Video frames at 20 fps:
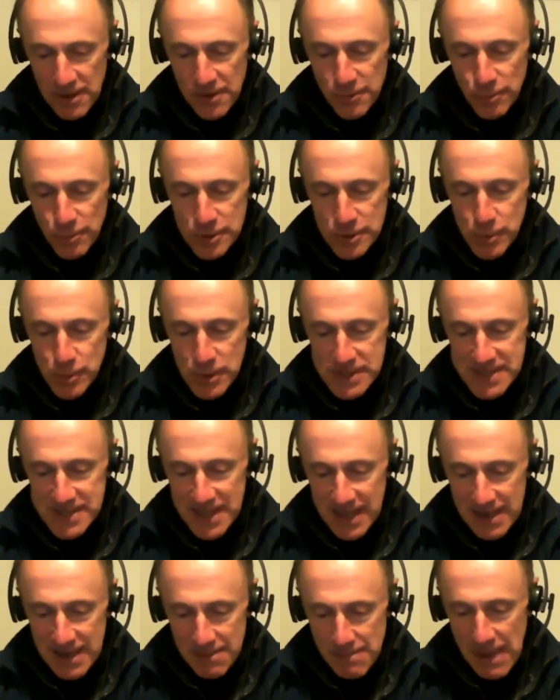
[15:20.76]
which was the
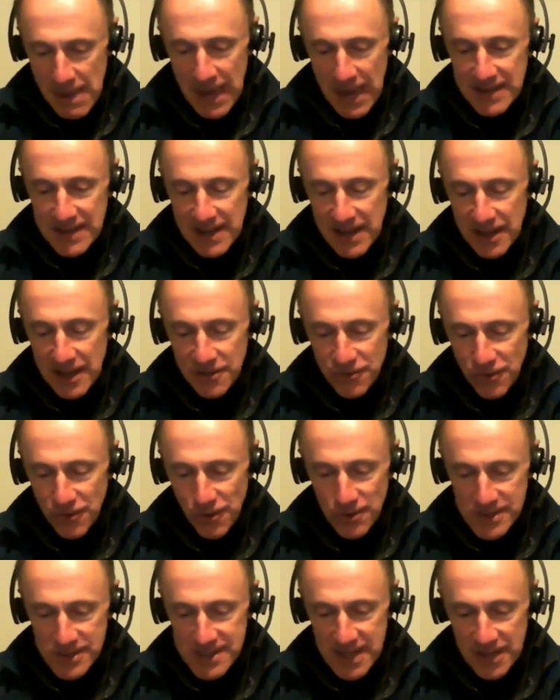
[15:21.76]
command and
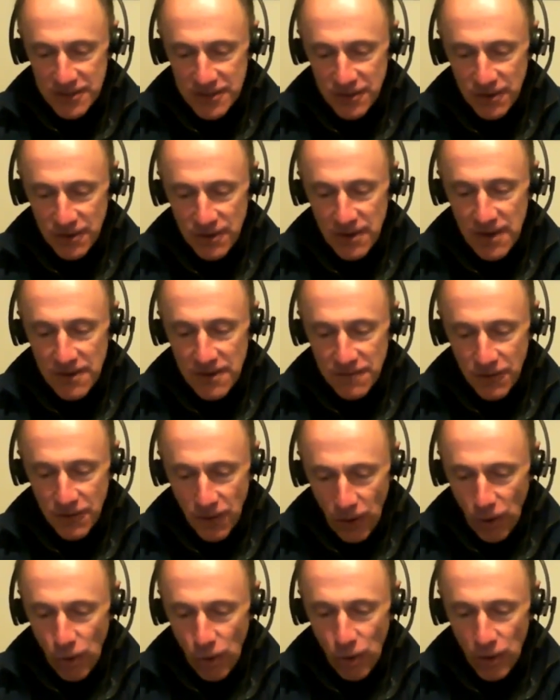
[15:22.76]
control center for
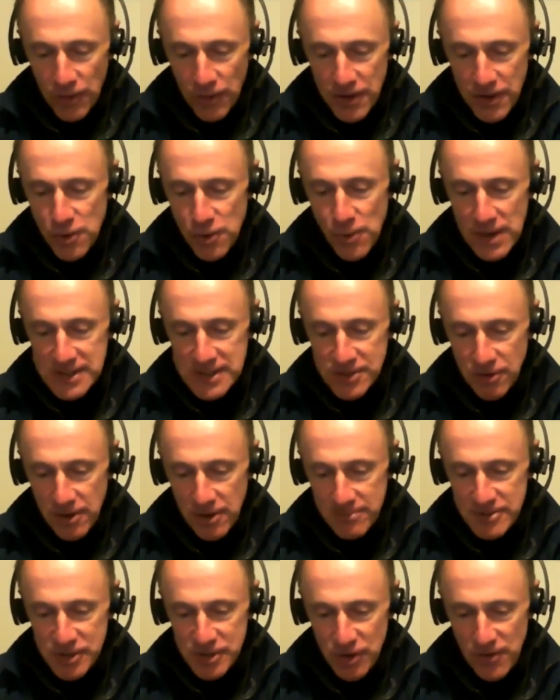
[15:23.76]
all the US
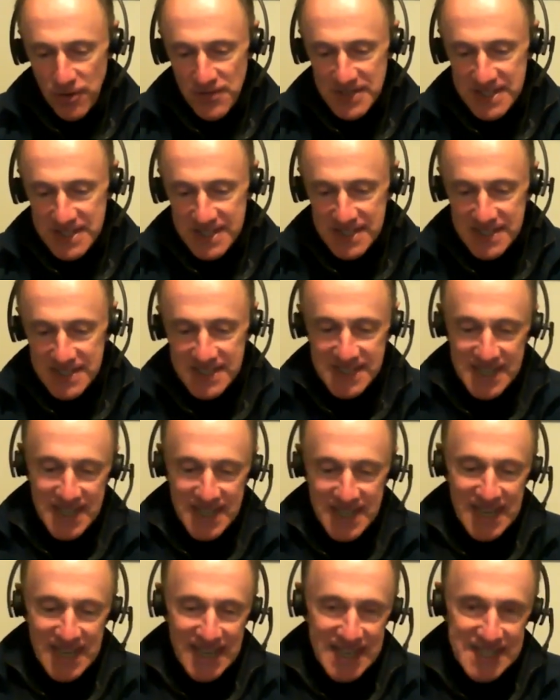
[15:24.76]
armed services,
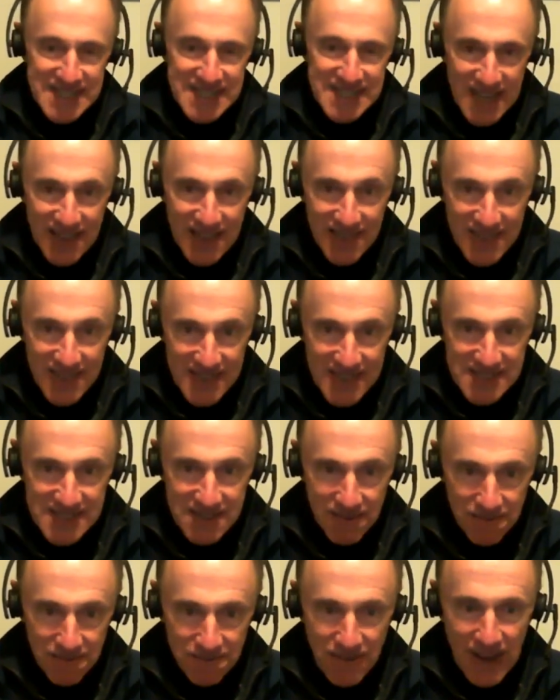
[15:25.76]
he said this
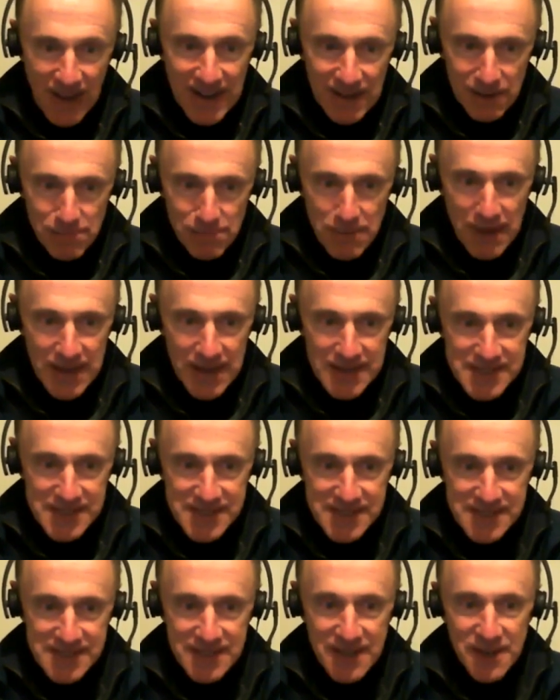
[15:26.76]
vital
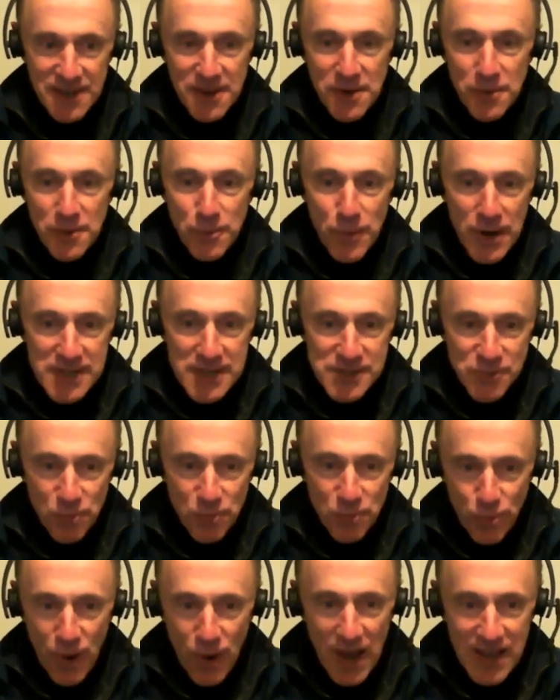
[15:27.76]
base was
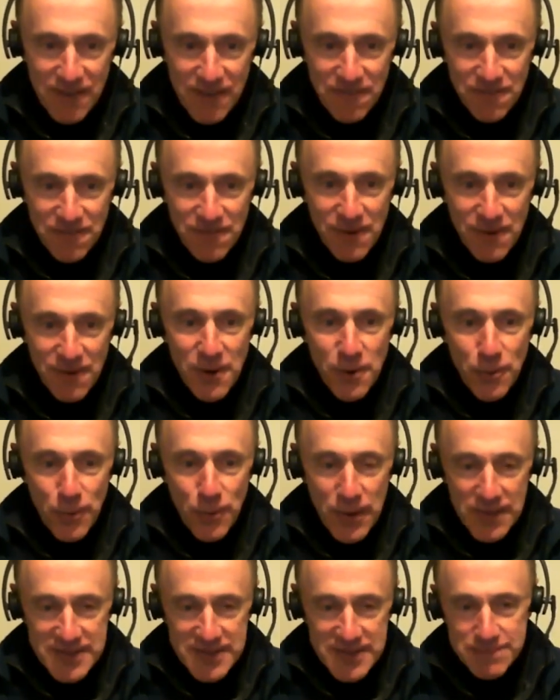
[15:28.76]
rife
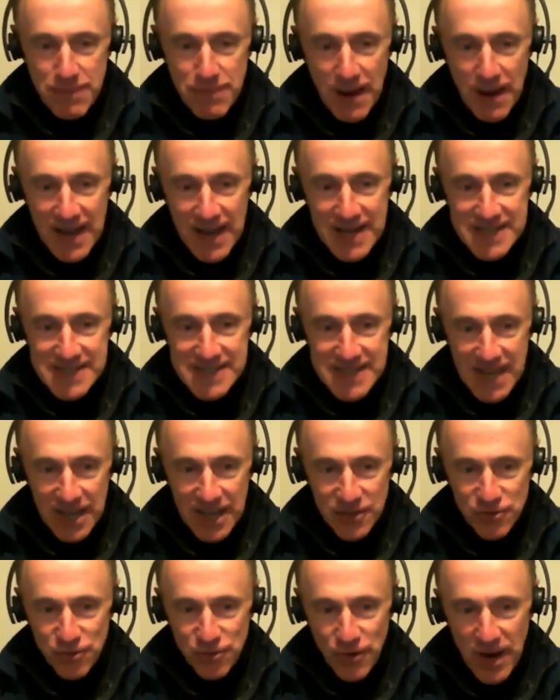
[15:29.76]
with spies
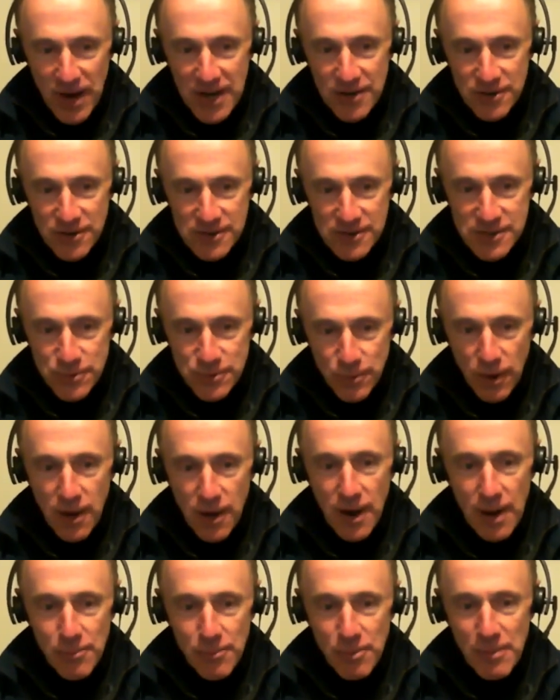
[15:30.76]
and traitors who were
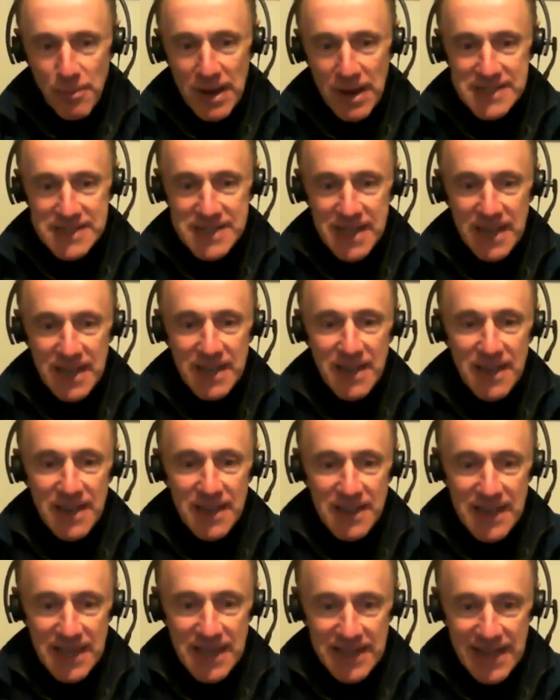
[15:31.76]
compromising
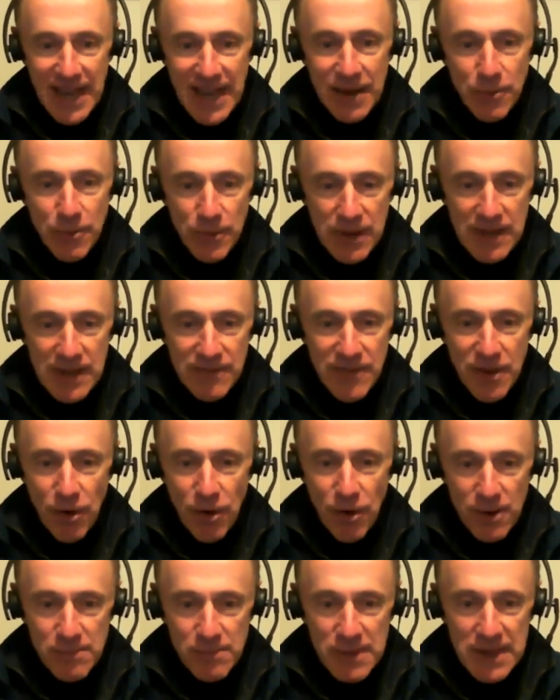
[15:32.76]
the integrity of the
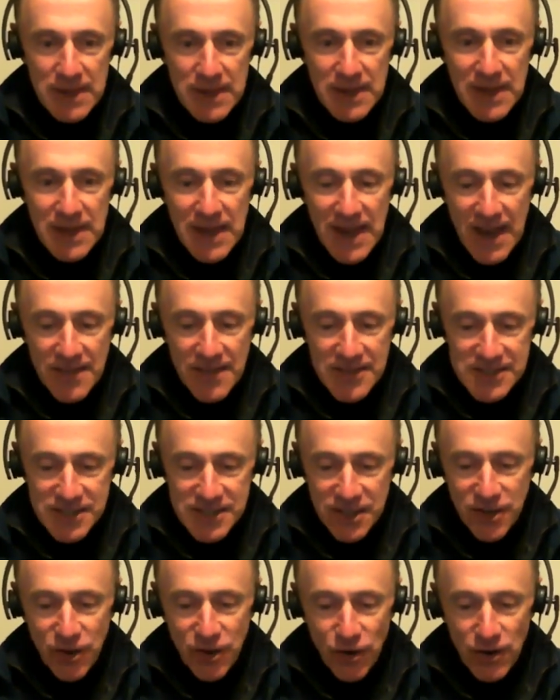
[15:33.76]
Army and the
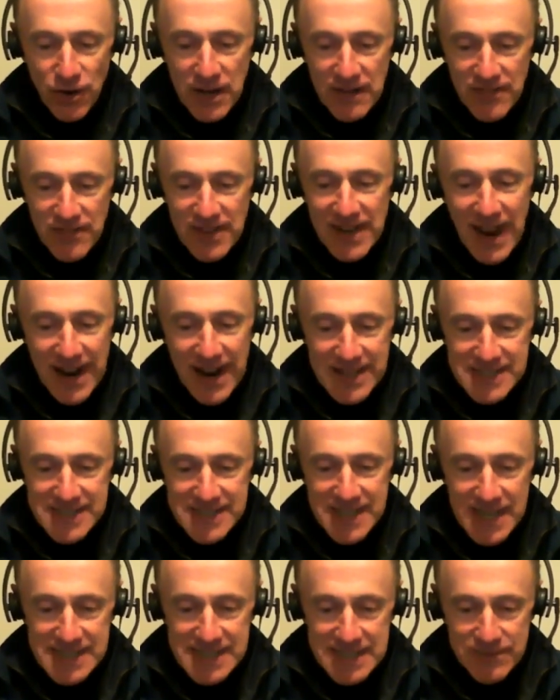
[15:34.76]
security of the United
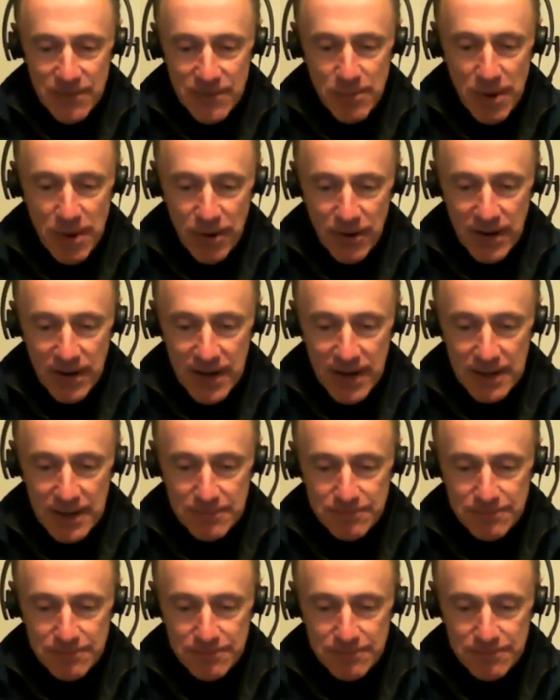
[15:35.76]
States of America.